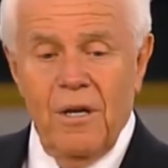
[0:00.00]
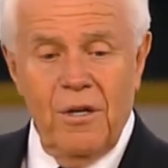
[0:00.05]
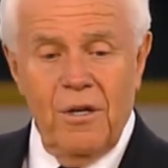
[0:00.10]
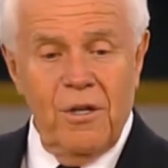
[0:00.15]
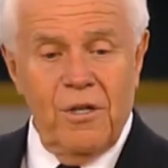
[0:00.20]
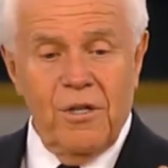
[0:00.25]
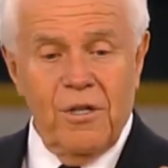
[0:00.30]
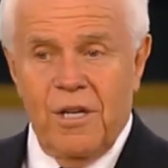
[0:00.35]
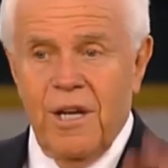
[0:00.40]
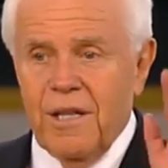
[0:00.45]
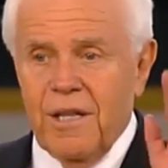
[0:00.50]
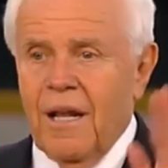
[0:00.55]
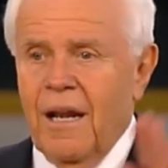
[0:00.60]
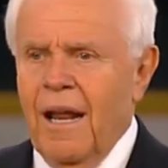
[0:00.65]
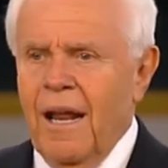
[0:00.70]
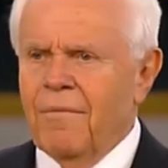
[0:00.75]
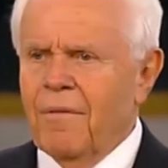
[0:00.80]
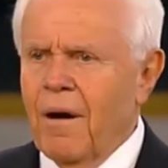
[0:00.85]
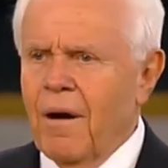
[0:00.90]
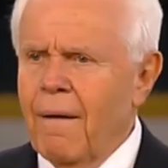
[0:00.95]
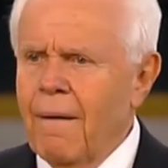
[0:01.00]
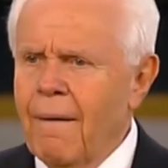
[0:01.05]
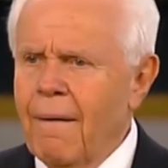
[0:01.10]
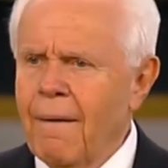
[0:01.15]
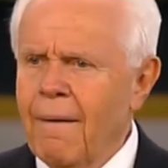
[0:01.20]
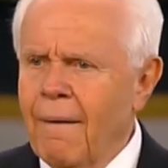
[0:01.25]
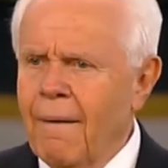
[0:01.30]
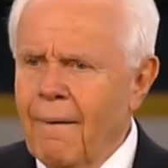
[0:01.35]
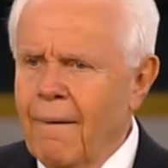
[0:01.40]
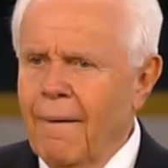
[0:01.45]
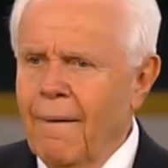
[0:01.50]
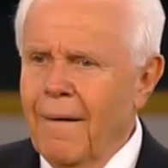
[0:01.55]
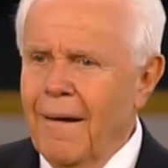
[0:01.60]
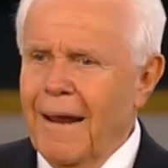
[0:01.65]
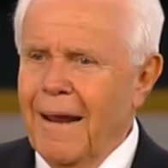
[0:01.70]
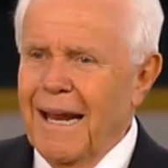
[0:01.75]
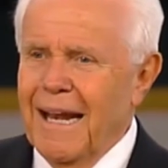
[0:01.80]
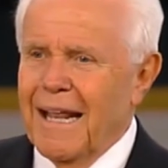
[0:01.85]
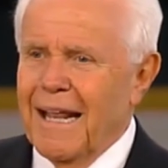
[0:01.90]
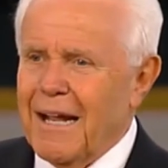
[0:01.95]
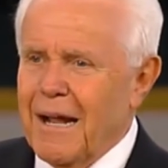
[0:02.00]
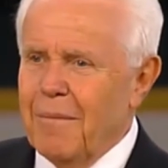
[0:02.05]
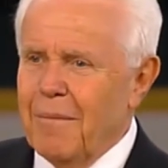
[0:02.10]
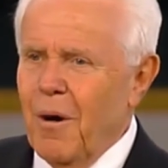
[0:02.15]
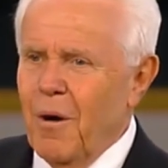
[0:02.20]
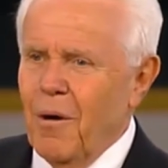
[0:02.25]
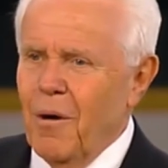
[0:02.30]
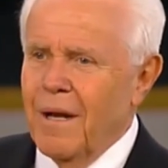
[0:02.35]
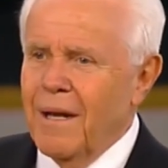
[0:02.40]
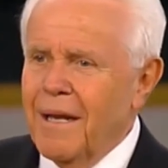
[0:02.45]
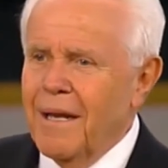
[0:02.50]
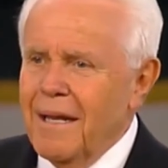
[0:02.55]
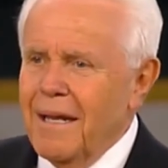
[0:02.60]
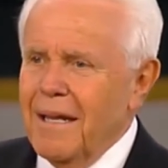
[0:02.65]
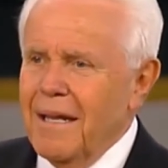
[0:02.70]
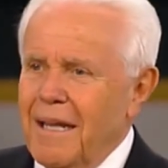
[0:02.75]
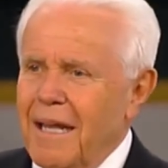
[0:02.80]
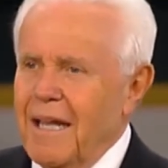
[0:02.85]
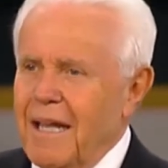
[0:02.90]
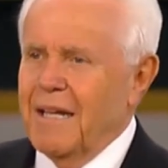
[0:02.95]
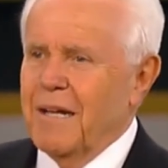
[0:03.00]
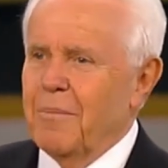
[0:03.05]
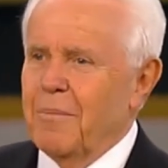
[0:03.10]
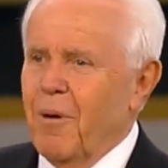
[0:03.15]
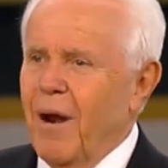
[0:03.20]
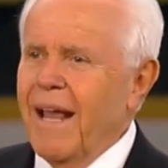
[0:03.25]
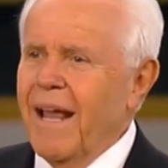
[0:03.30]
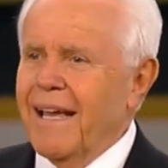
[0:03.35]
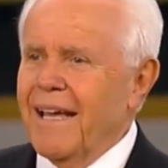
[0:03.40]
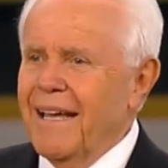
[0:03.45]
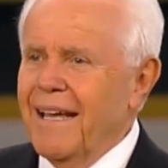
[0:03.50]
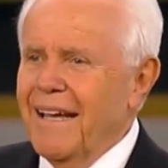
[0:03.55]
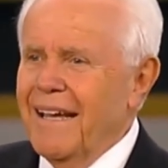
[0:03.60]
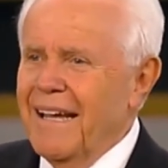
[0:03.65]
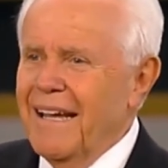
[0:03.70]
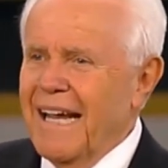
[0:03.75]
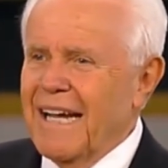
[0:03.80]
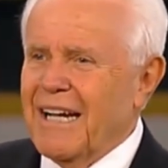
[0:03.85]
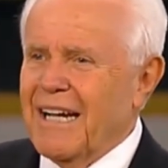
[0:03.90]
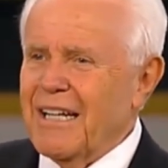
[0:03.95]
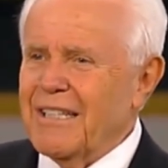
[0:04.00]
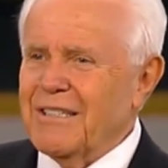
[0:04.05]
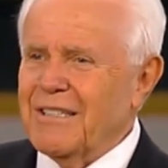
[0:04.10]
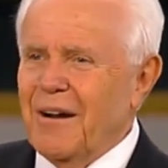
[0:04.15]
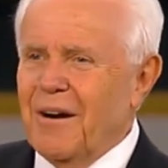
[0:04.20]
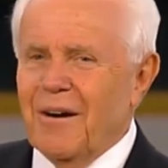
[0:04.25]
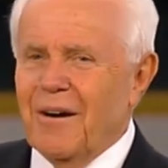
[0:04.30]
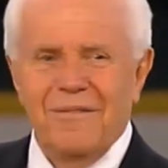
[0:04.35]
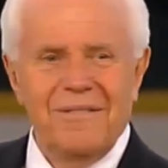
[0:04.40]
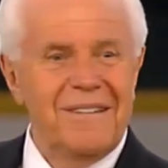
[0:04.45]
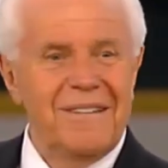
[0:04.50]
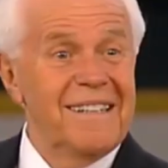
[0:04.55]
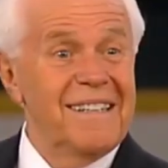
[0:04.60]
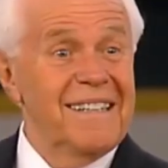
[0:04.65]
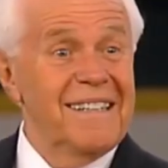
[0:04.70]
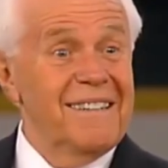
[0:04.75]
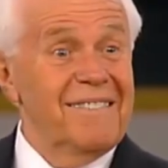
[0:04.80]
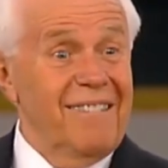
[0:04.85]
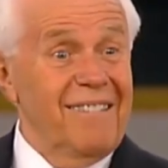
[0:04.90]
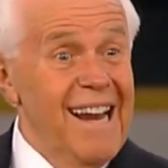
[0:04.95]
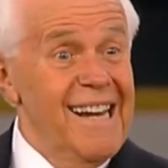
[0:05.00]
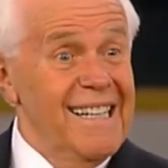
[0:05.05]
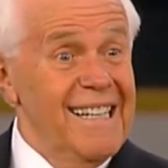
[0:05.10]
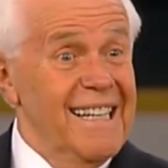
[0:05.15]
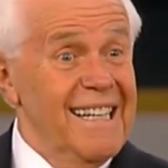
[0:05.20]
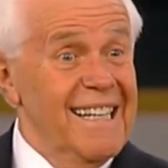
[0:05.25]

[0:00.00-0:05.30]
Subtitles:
You just hit the lever and it come on. You hit the brake, it cuts off. Right?